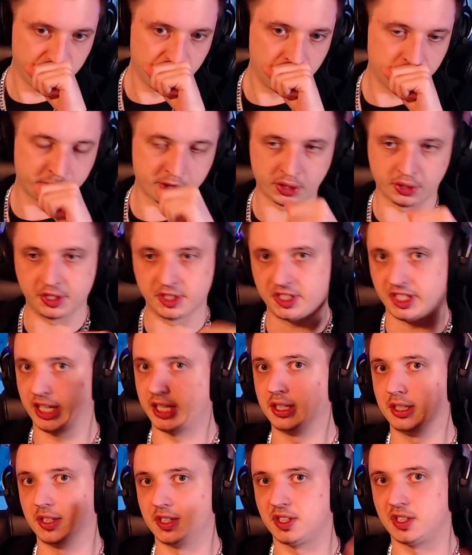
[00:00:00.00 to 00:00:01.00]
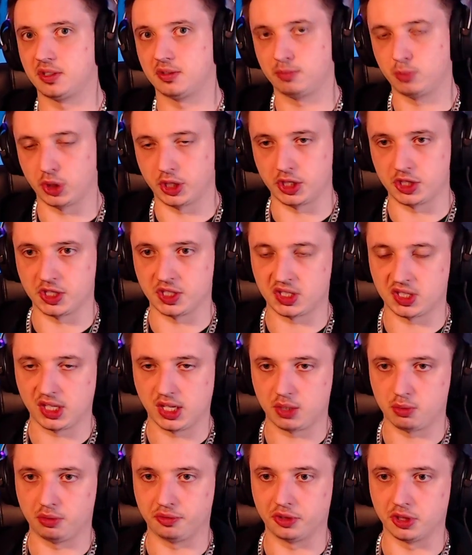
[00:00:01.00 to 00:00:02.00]
So the second is what I just
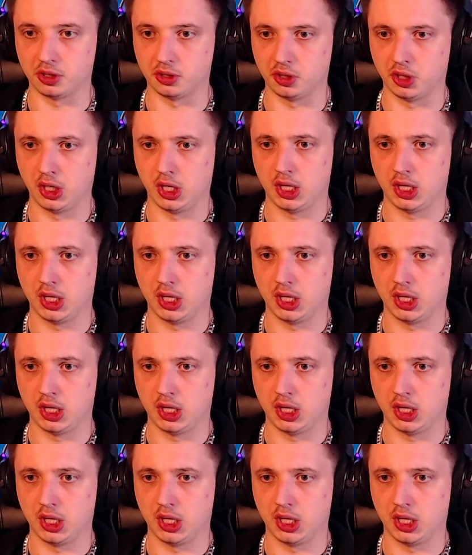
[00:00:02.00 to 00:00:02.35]
said with the